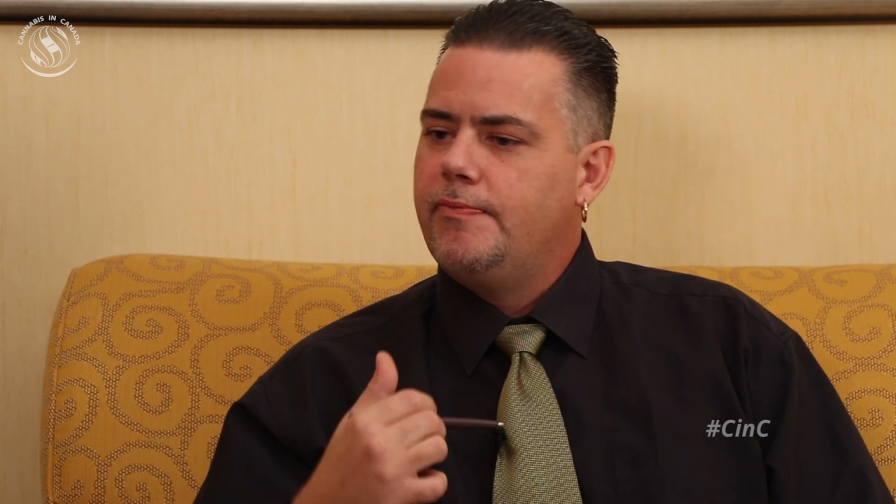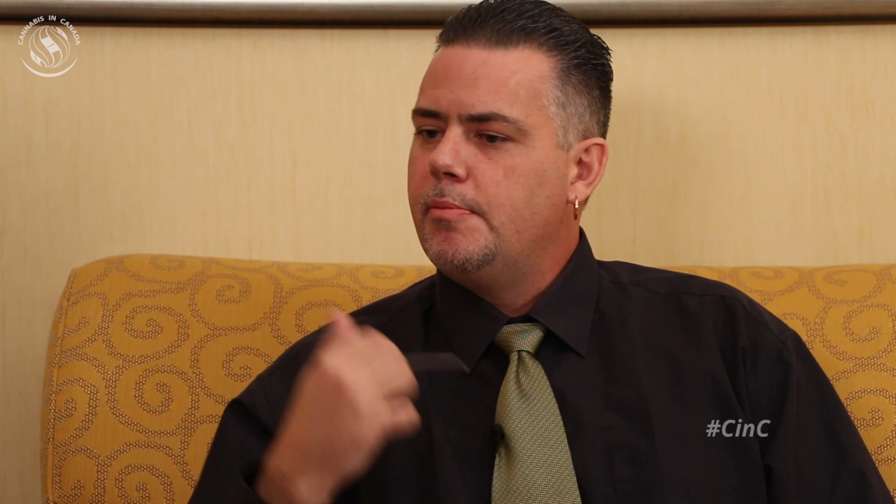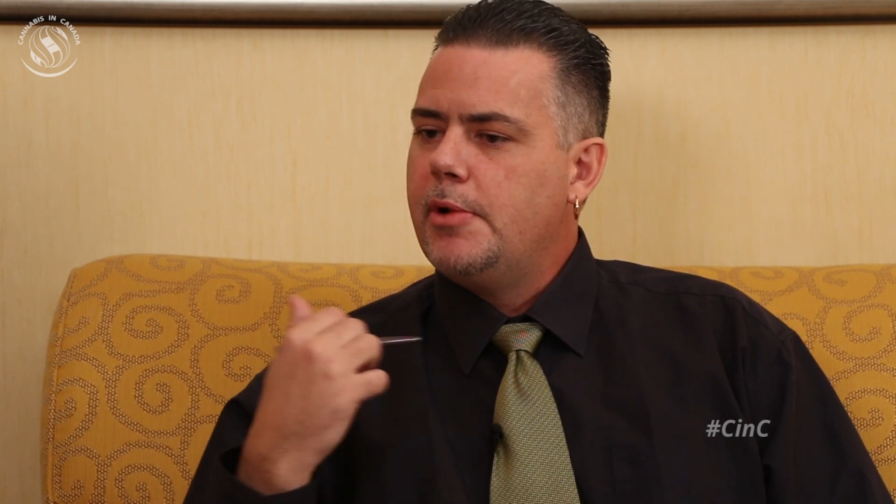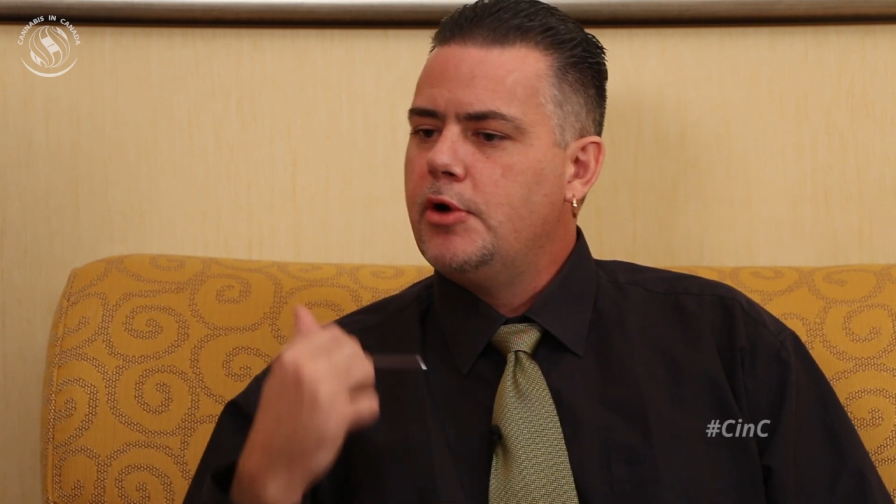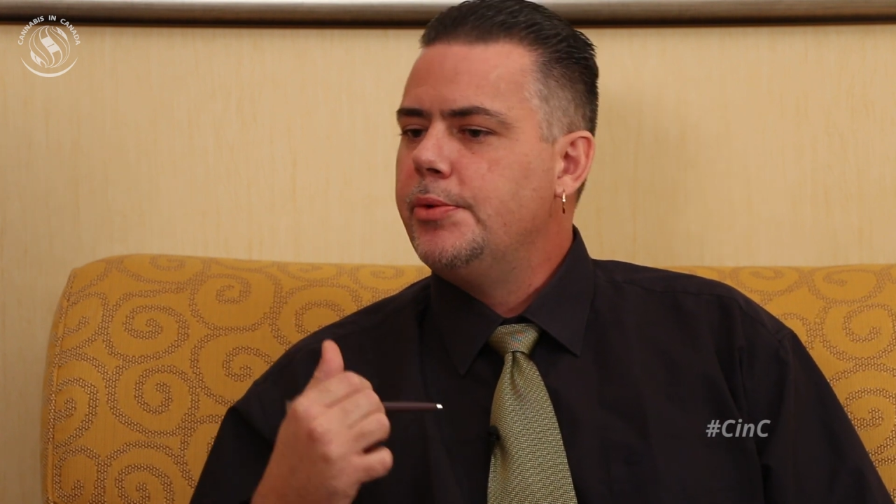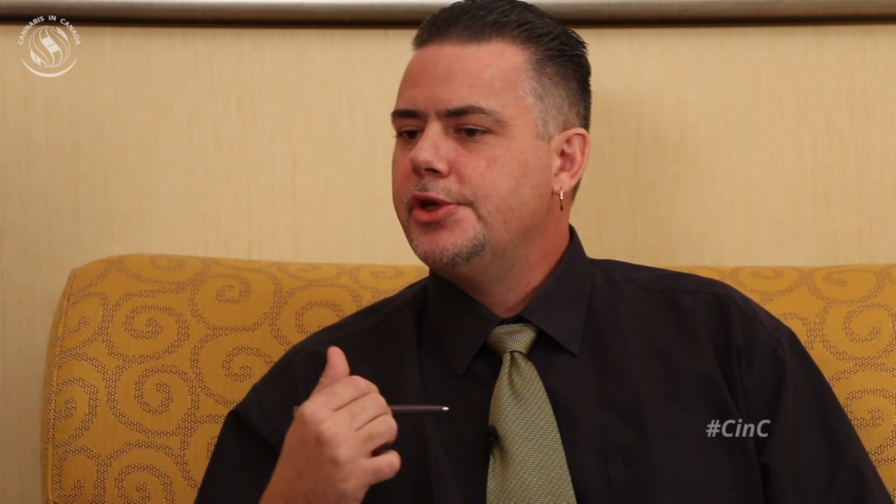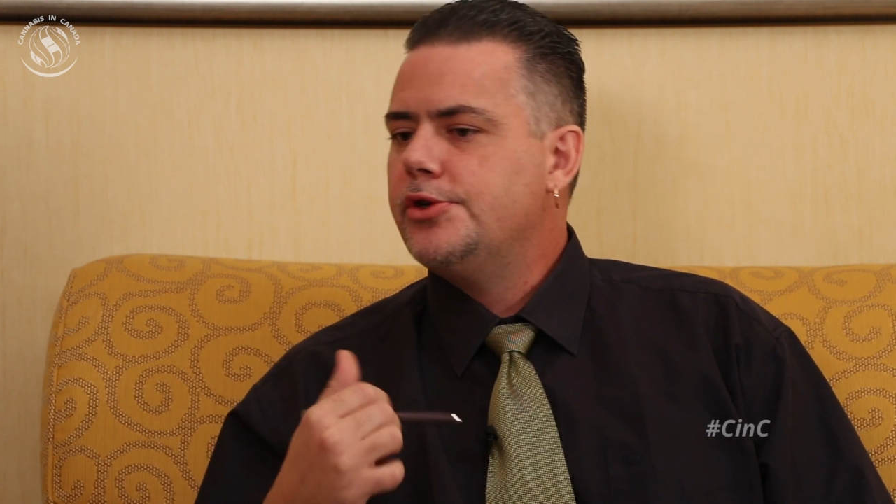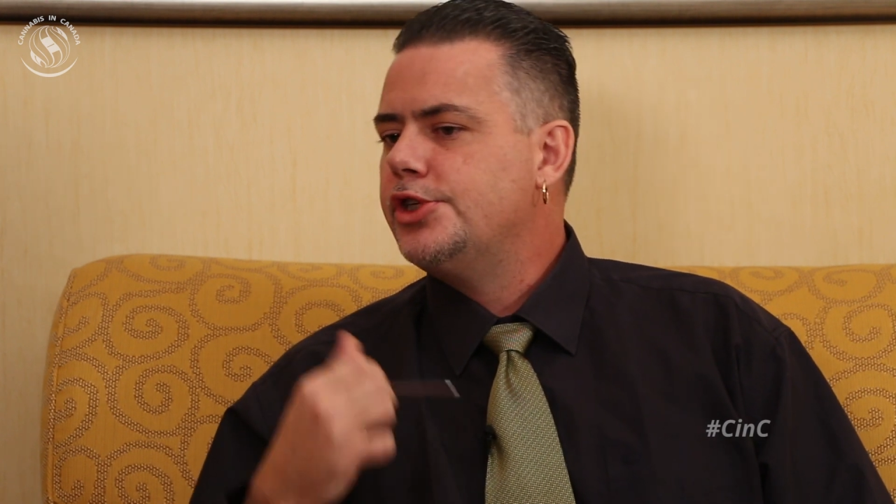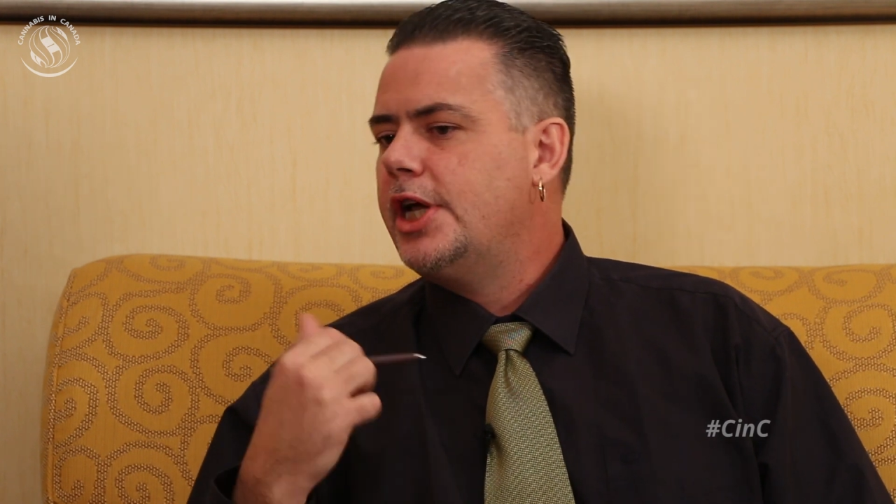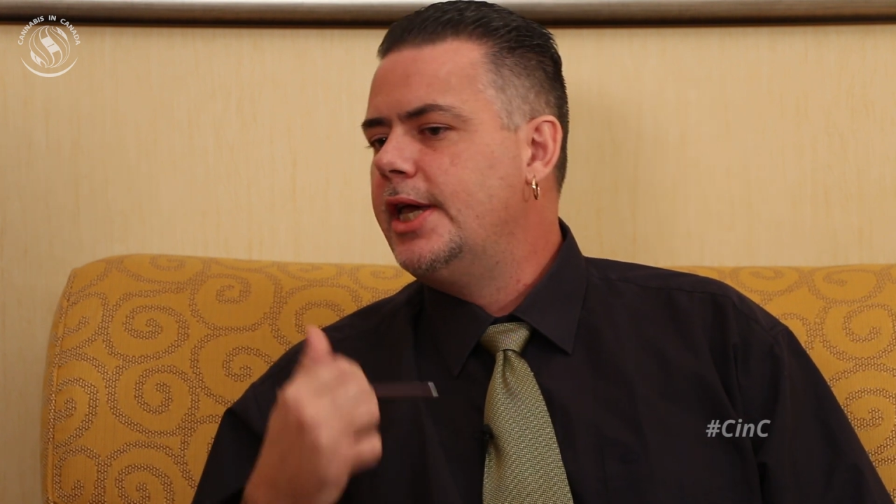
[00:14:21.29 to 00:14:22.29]
from my own
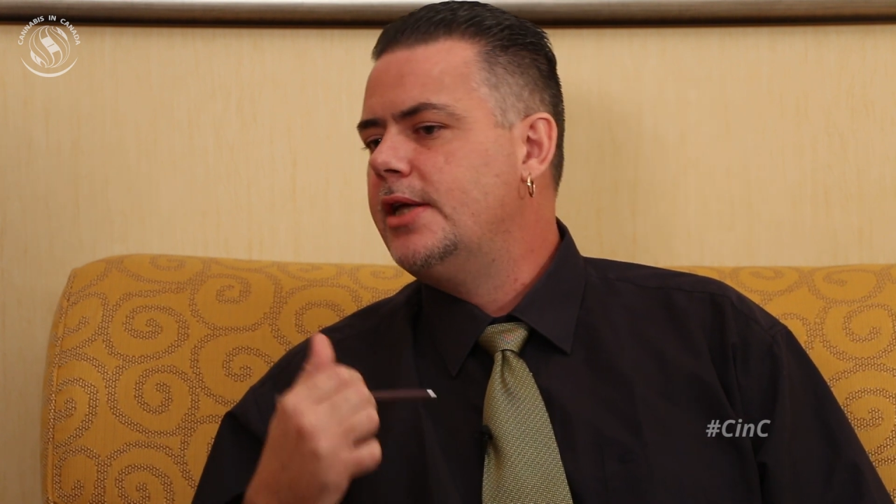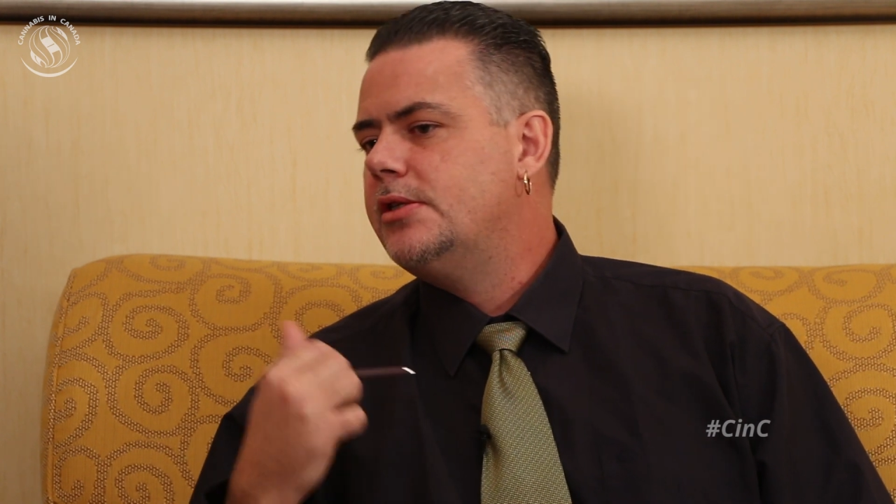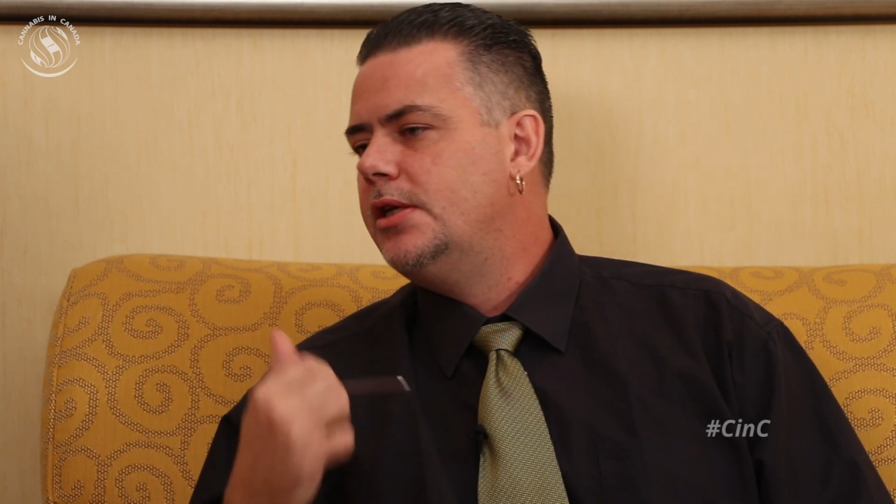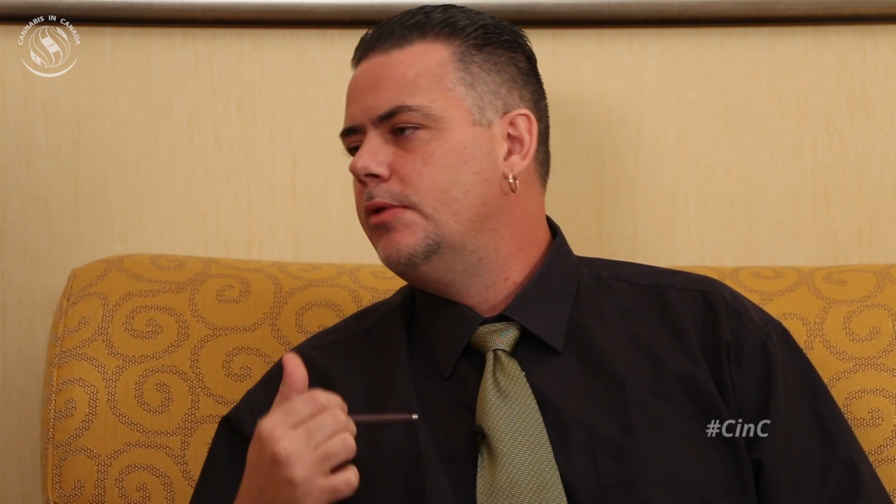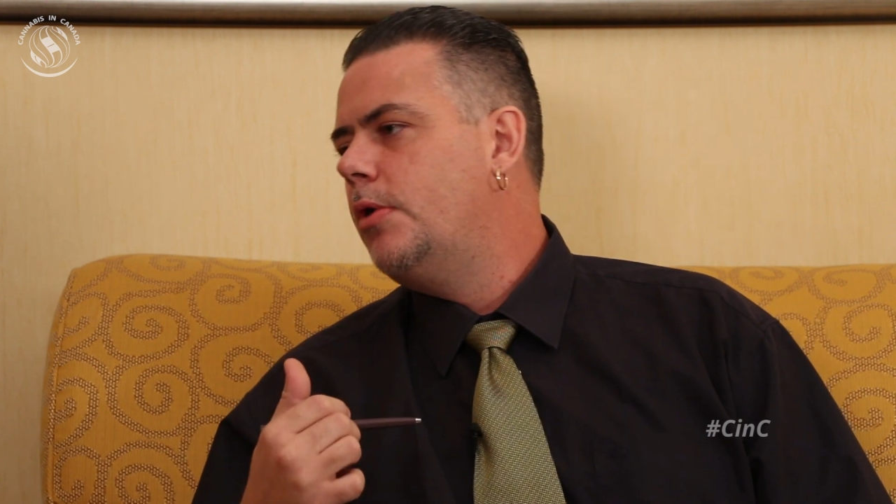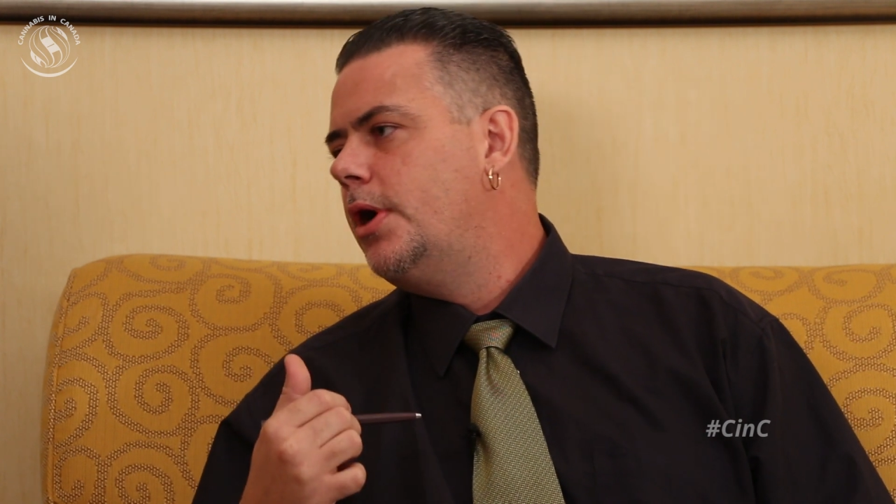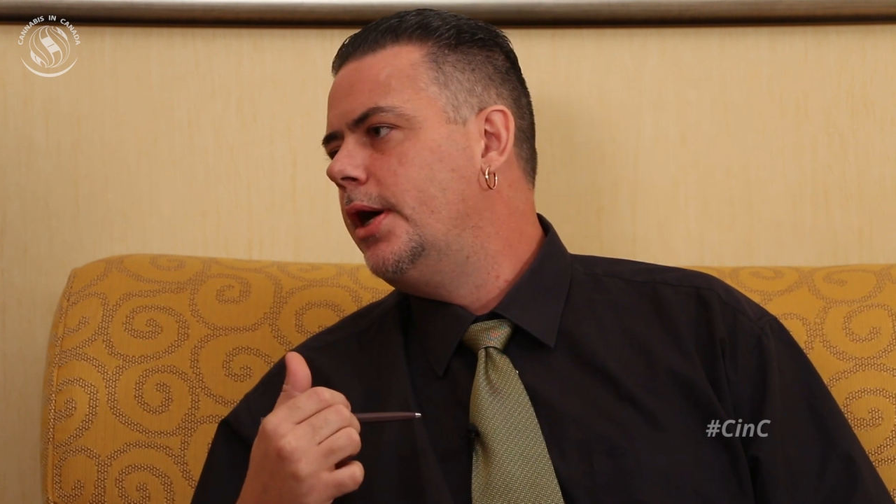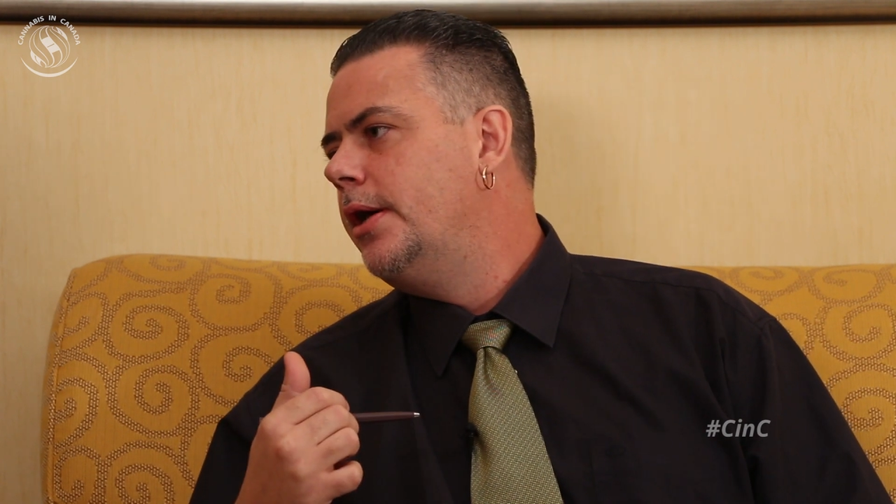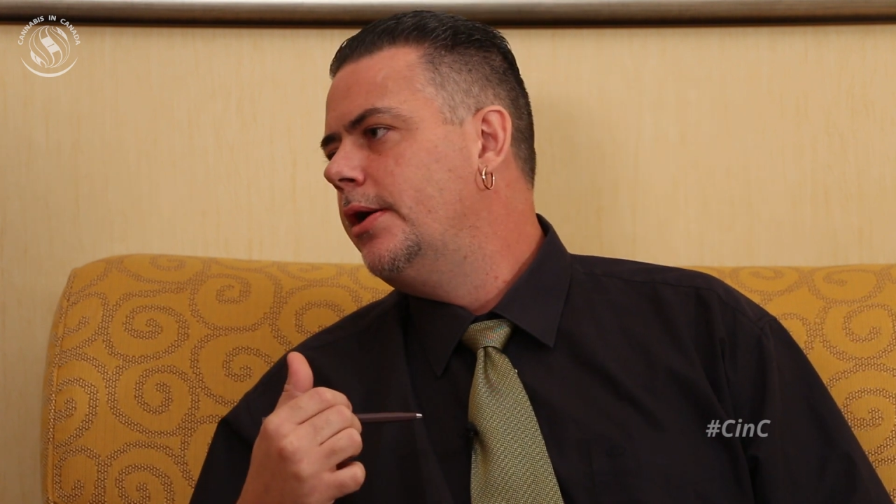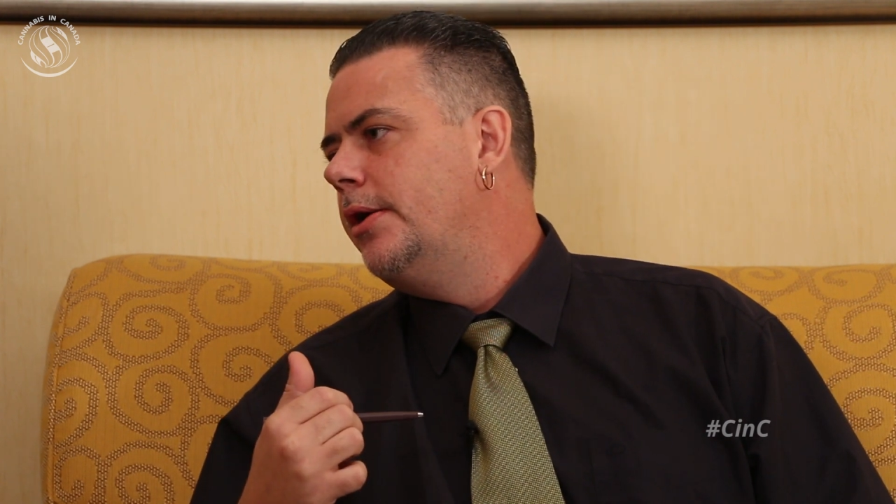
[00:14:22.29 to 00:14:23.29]
research, I can't see why.